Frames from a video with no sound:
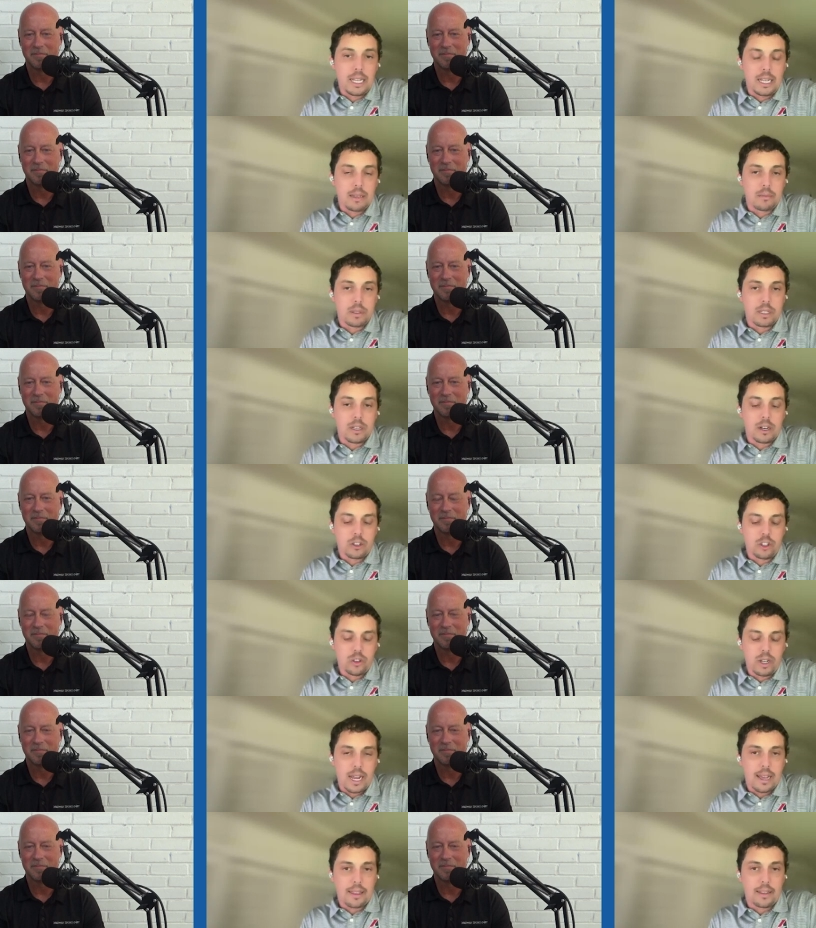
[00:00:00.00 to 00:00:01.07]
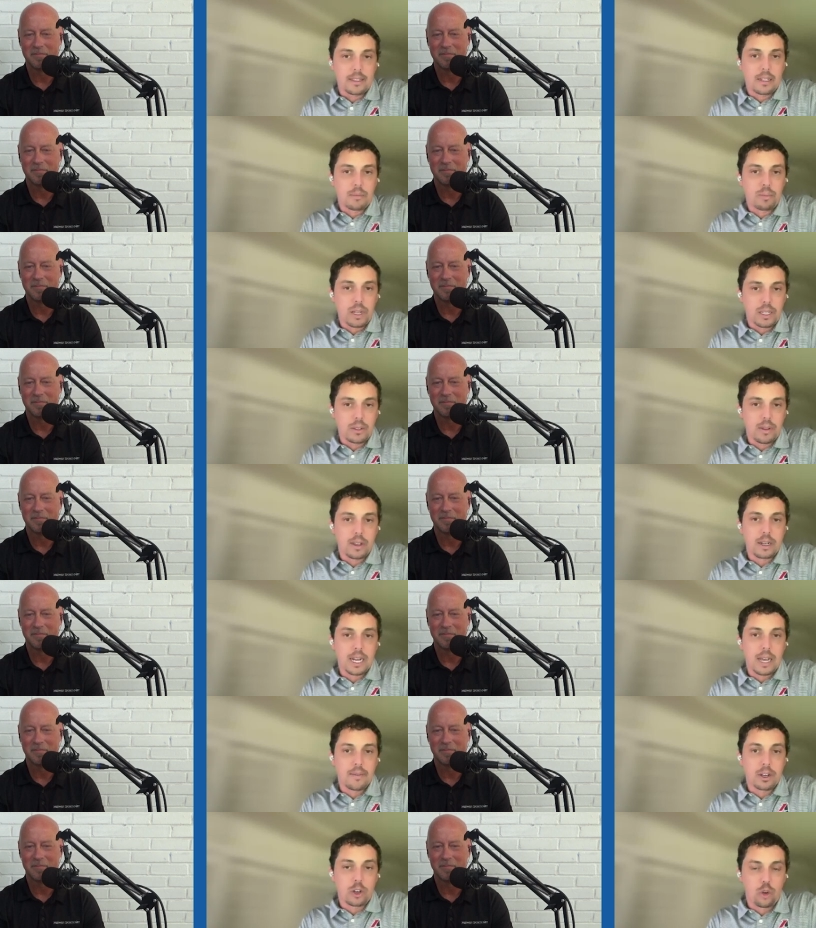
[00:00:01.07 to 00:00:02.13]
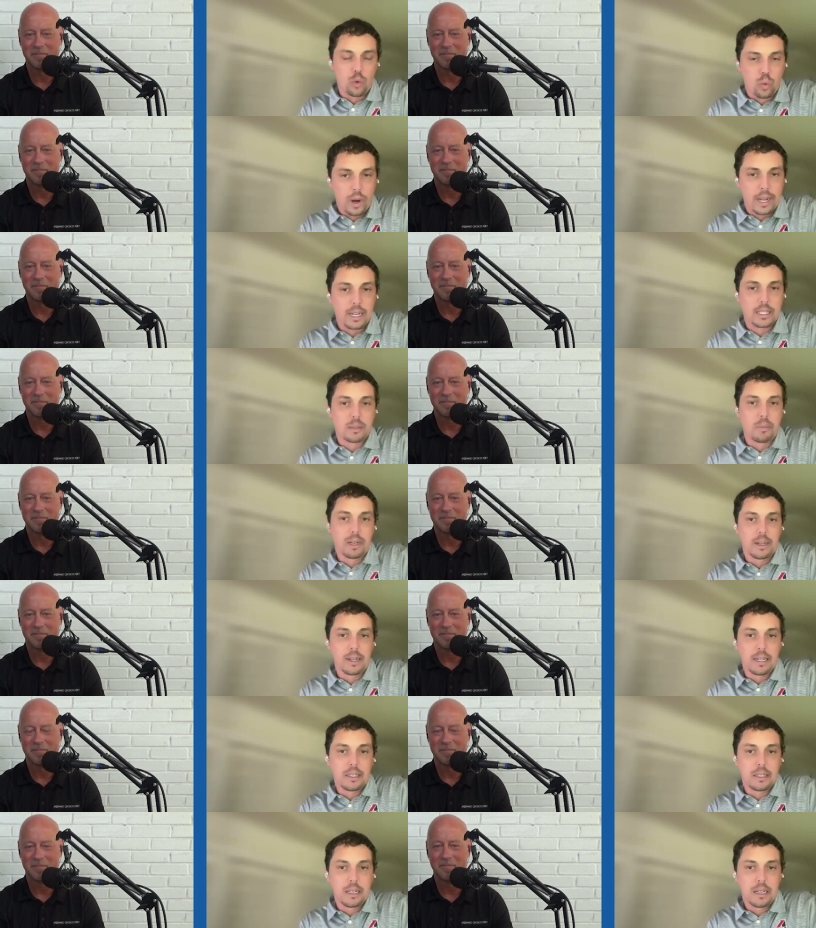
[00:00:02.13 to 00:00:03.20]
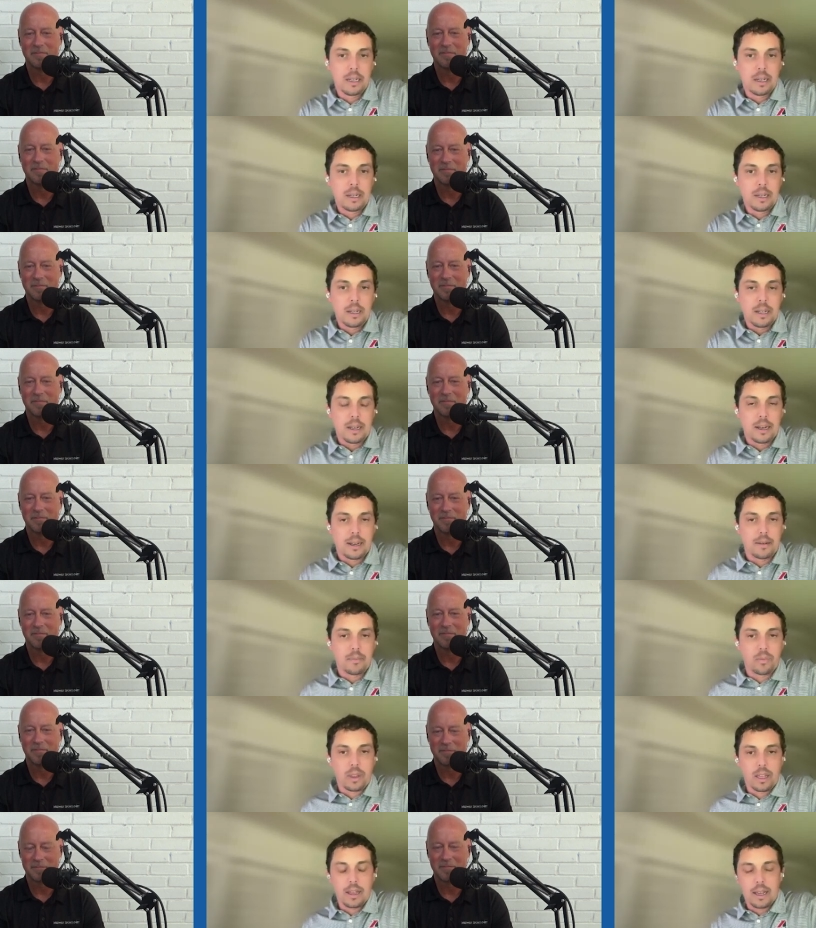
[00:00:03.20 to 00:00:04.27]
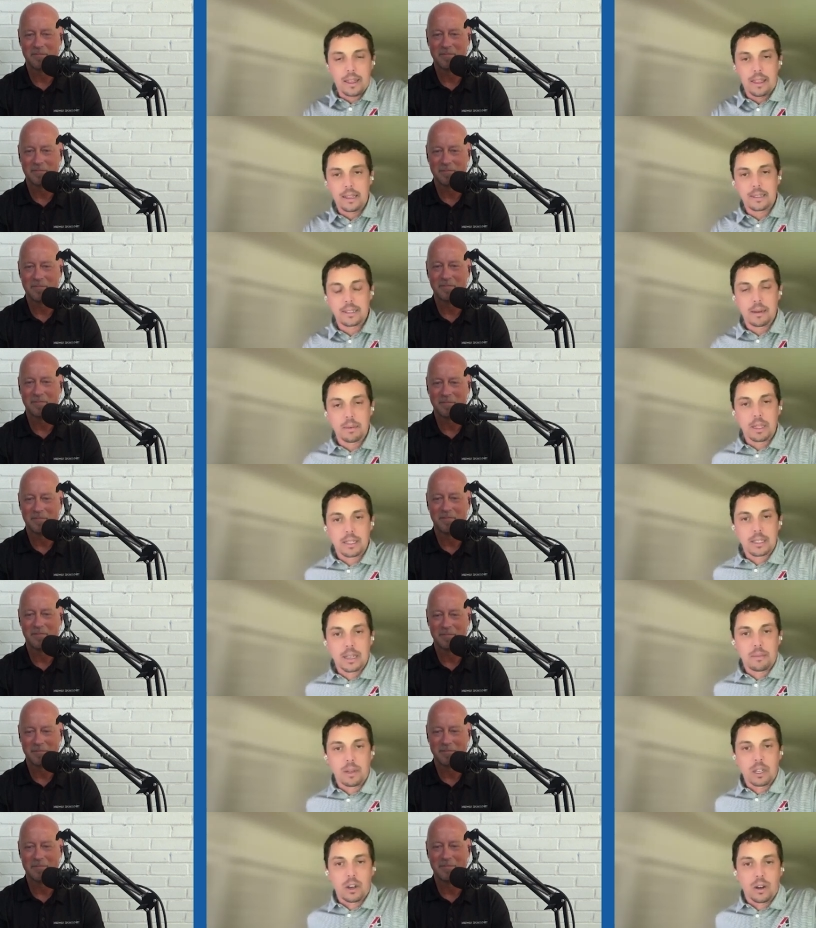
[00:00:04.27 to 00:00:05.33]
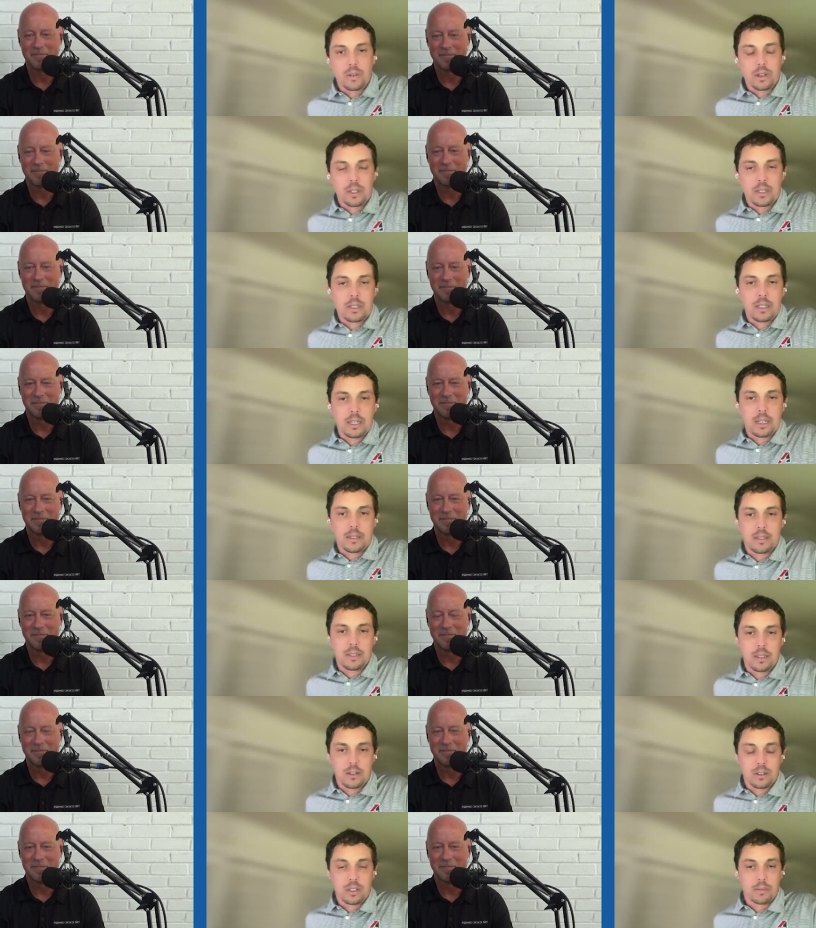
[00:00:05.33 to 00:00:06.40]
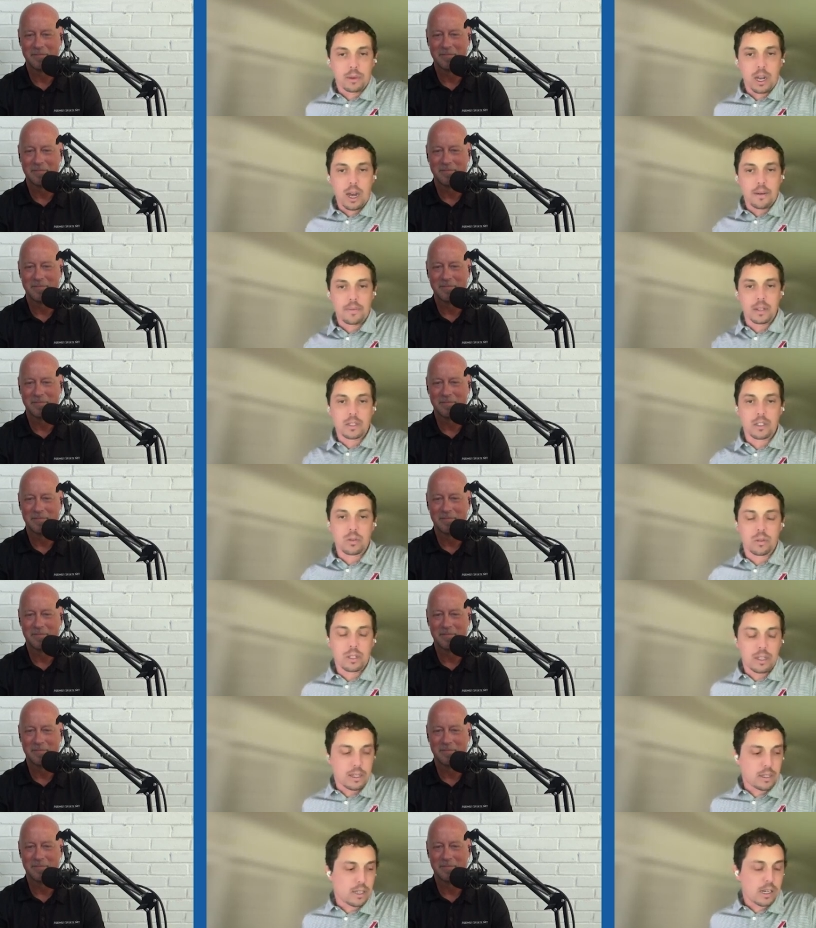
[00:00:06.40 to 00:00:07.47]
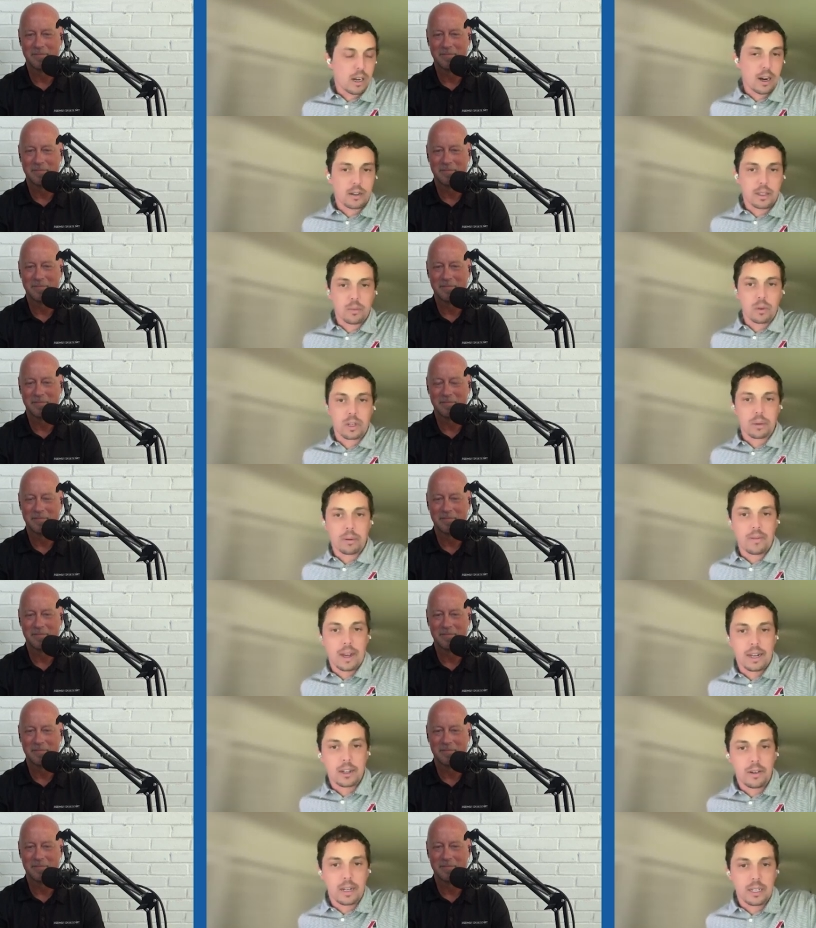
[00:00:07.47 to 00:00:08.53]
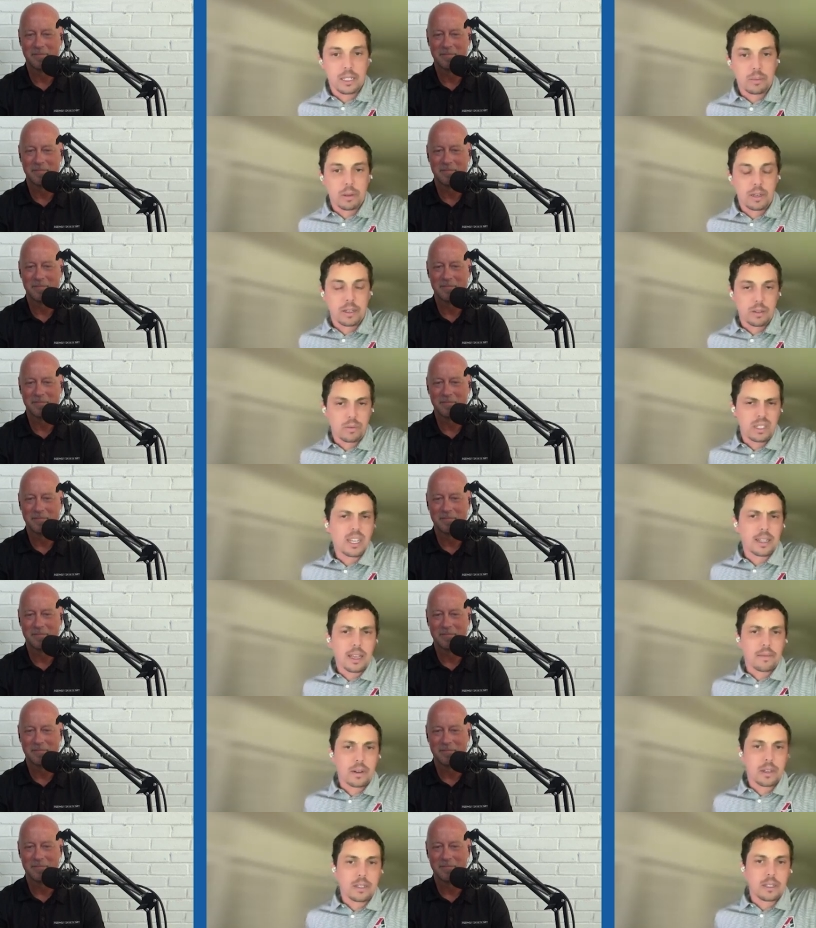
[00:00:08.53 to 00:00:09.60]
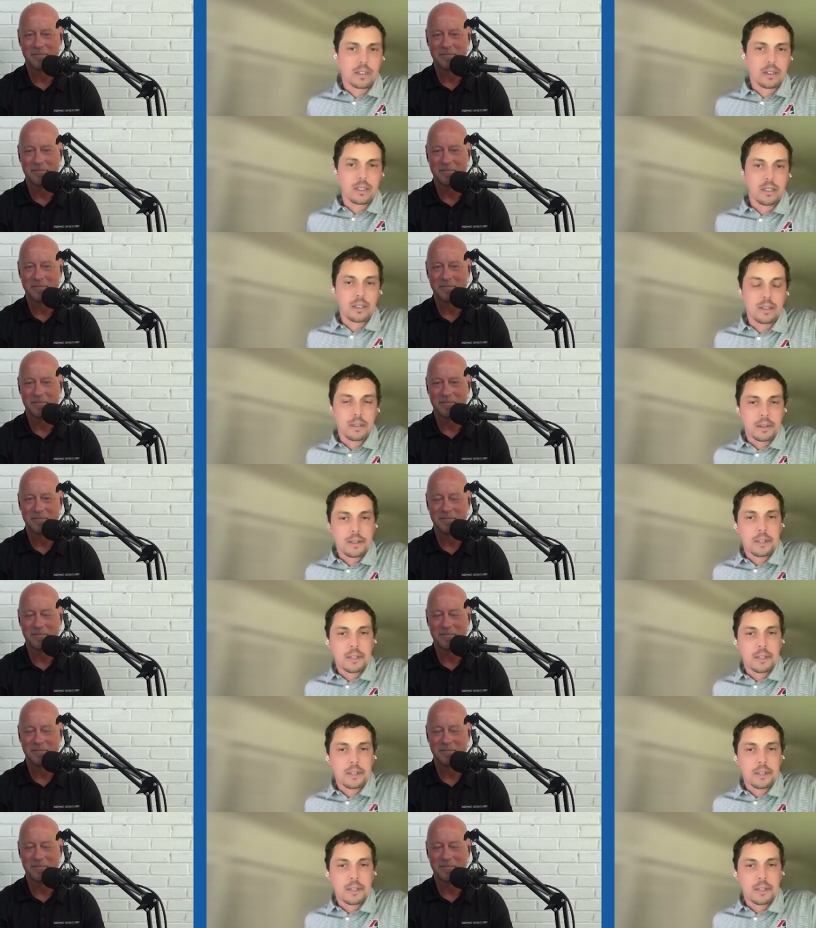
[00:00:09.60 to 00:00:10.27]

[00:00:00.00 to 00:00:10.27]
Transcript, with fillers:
Speaker 1: teams and our student athletes in a place where they're going to have a great experience. Um, I think some of this coming over is, is there's some confidence towards us in the heart that we're going to provide a great experience, and we take that very seriously